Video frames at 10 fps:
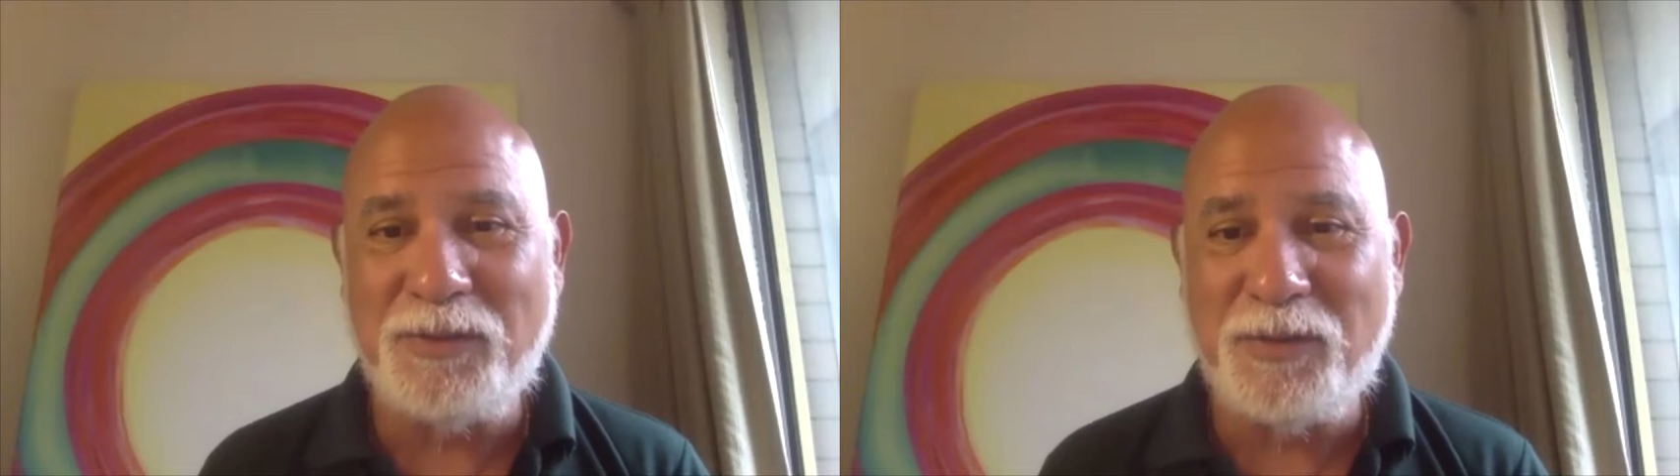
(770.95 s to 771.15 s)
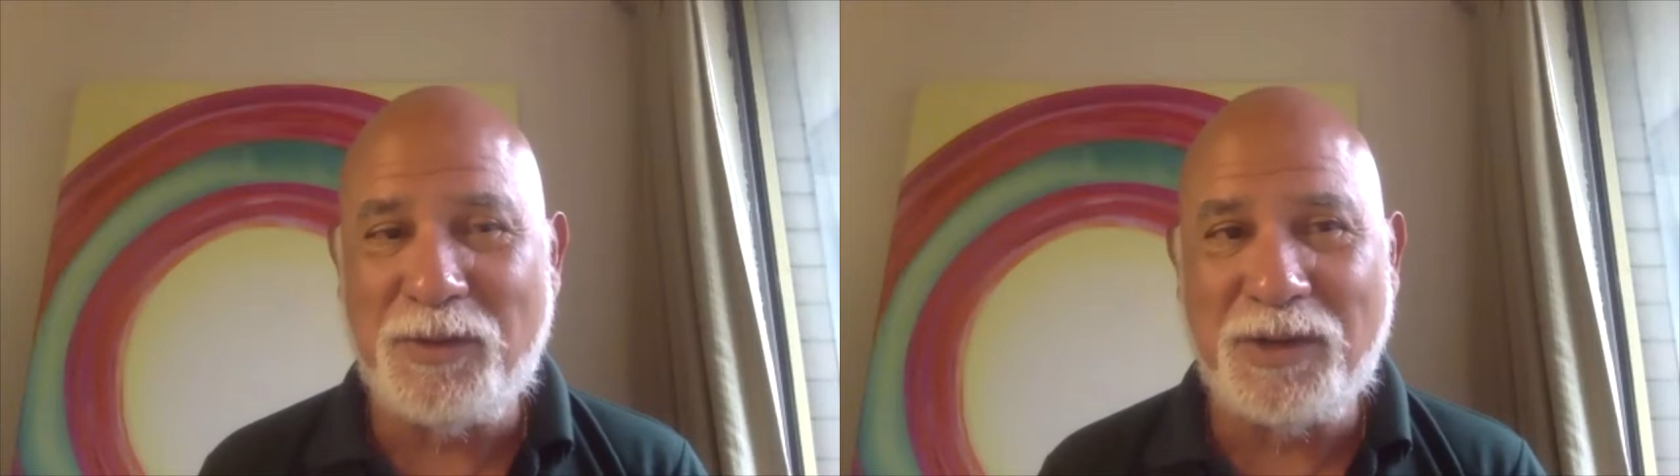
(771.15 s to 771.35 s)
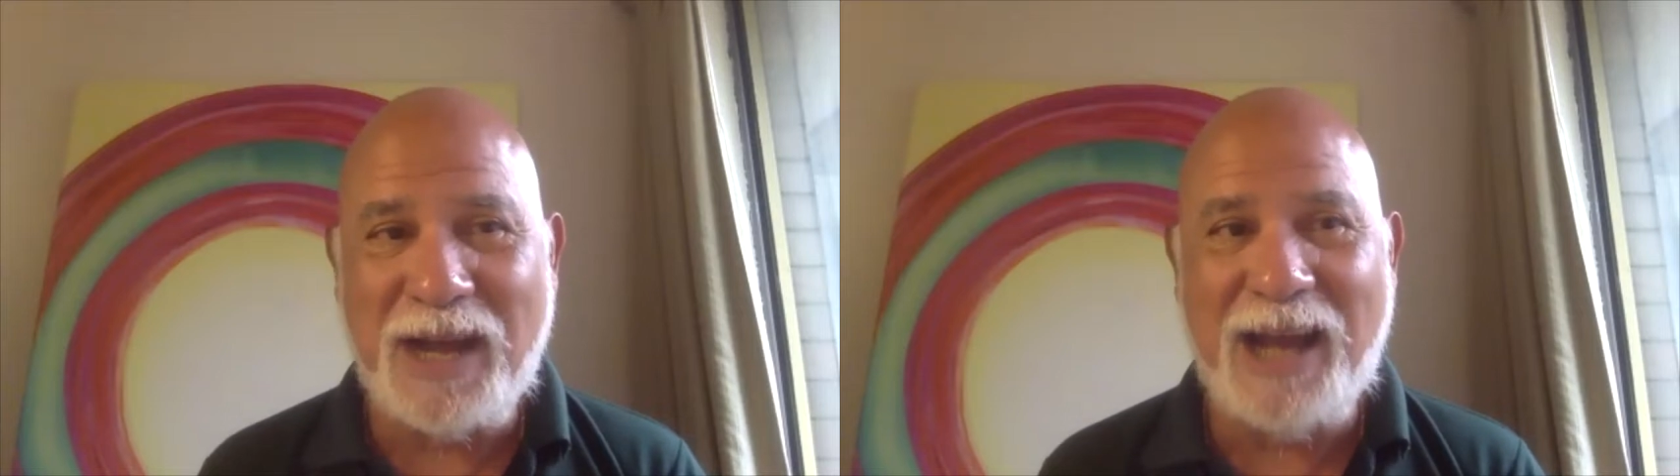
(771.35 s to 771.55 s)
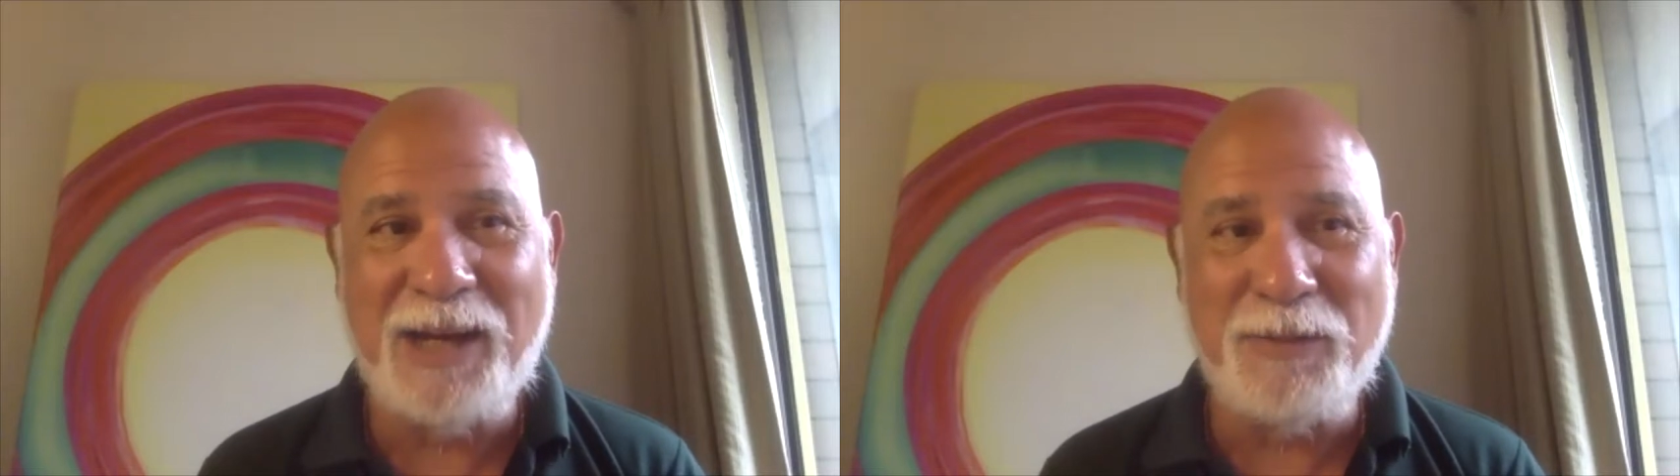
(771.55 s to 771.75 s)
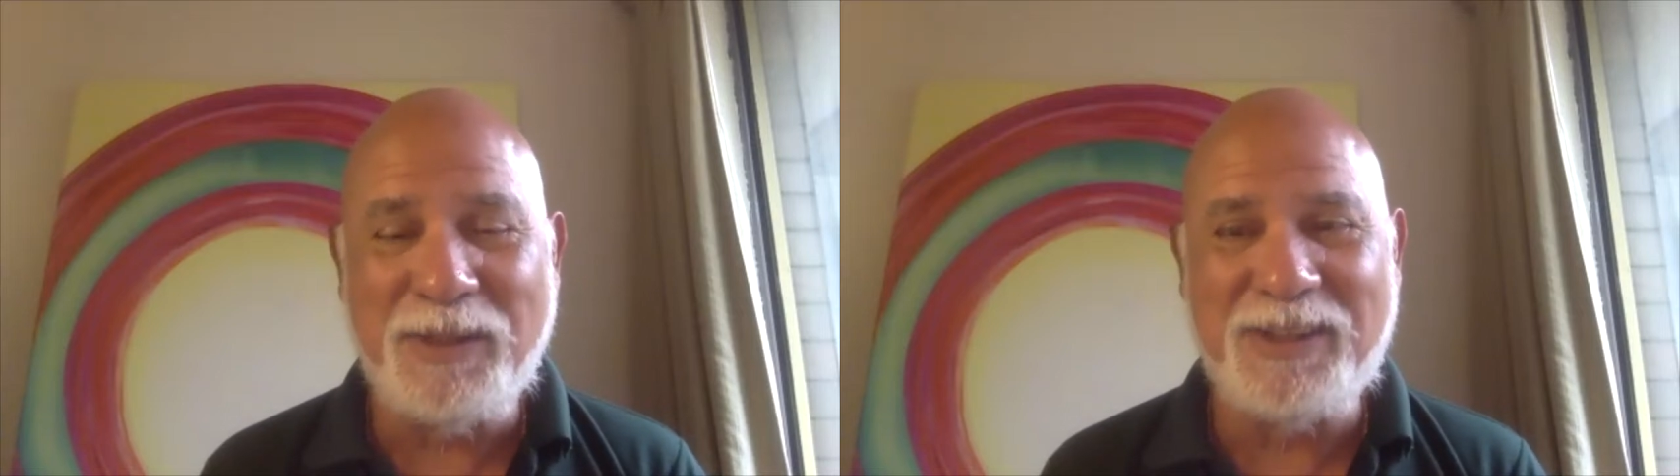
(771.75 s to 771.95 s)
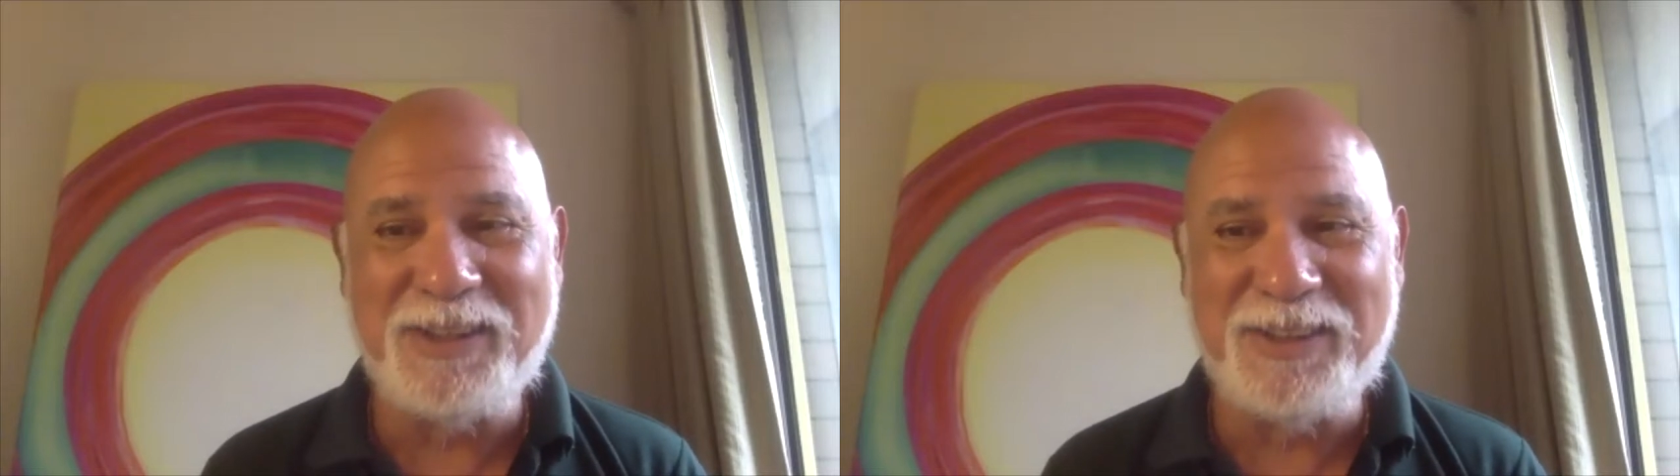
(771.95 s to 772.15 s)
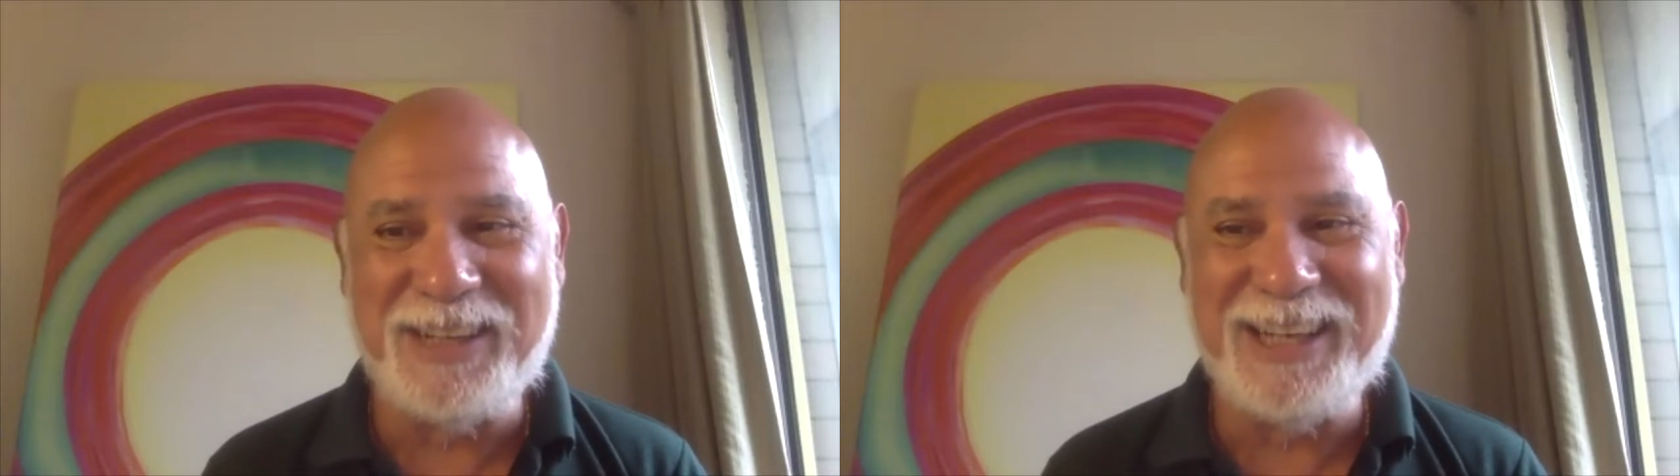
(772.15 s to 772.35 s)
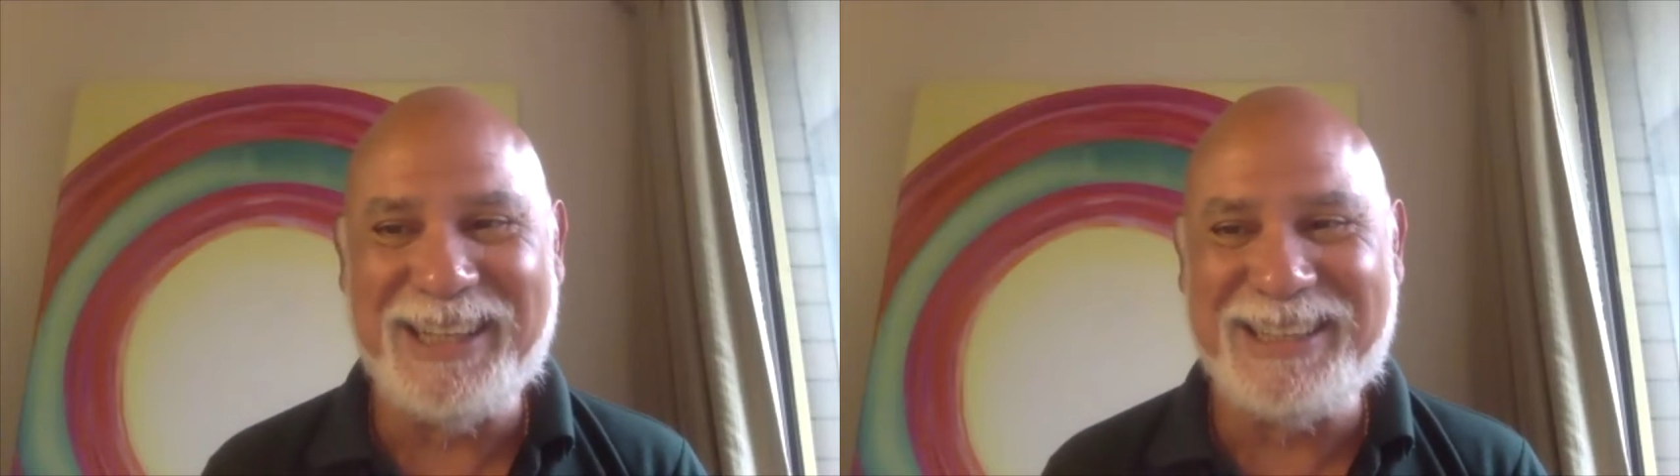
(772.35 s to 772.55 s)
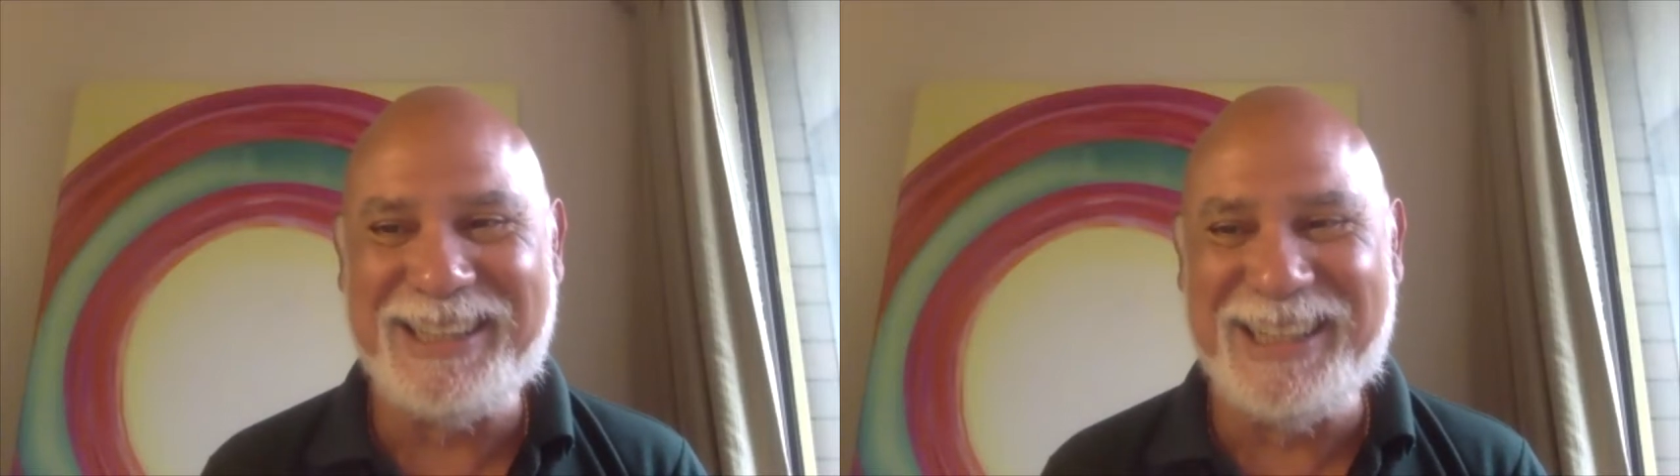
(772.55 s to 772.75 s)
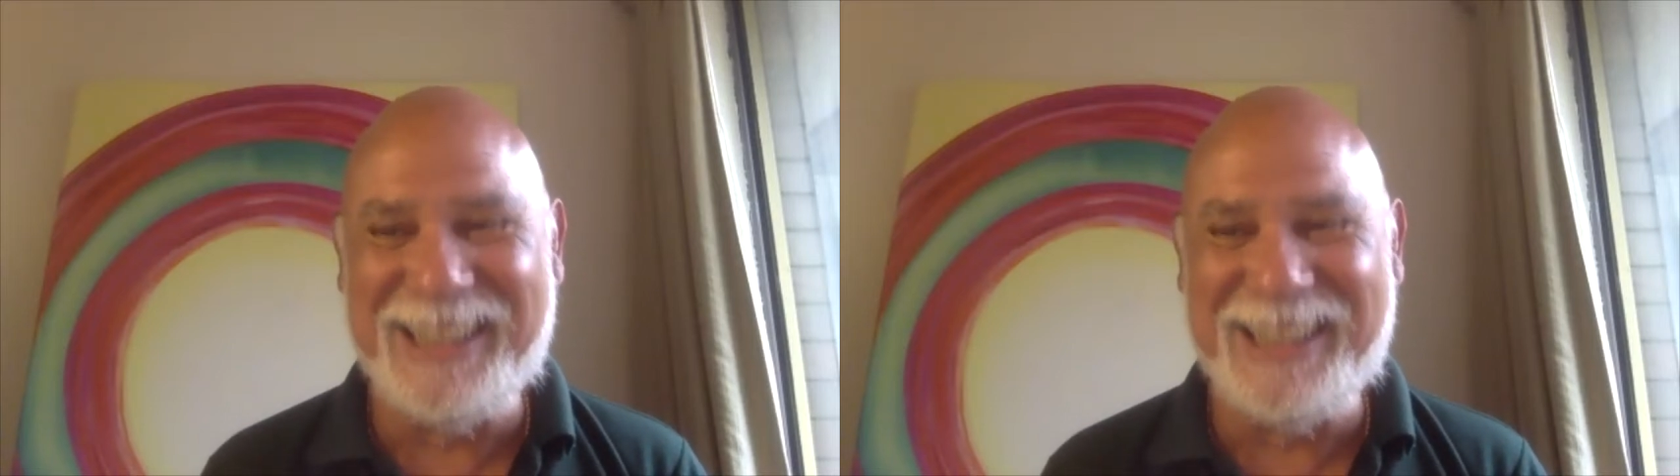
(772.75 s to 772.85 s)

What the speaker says: for cannabis. So I guess...